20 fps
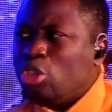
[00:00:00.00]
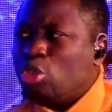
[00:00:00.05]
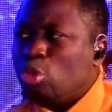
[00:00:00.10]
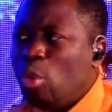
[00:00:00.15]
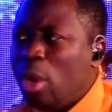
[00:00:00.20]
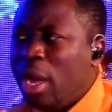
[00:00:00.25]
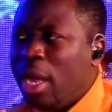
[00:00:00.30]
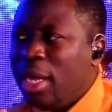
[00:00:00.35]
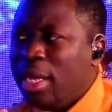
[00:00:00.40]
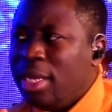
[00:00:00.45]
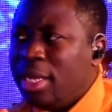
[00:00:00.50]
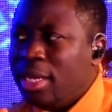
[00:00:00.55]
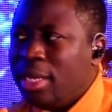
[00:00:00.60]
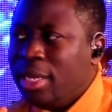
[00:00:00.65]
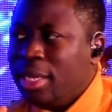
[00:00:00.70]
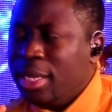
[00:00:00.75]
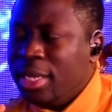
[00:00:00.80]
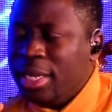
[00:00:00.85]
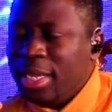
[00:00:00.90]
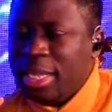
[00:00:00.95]
one.
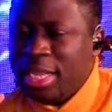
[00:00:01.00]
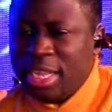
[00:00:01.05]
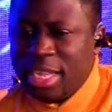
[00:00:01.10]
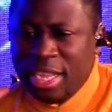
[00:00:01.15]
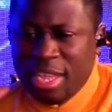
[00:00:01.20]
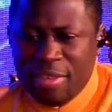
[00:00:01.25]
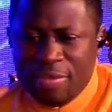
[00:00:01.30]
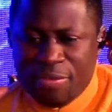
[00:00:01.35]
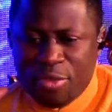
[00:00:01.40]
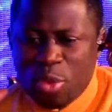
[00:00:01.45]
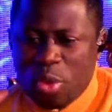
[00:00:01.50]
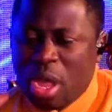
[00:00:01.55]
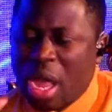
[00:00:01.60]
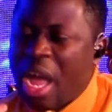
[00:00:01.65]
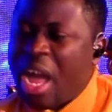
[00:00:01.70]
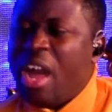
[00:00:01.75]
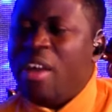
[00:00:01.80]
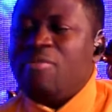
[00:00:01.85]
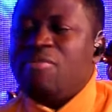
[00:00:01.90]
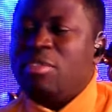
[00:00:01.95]
If you
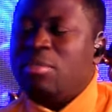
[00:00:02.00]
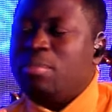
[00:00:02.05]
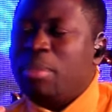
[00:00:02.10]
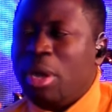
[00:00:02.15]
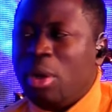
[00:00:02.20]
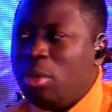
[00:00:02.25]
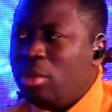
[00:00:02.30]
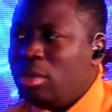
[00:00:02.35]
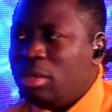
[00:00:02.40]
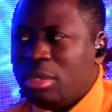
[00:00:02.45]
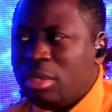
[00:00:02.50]
have about,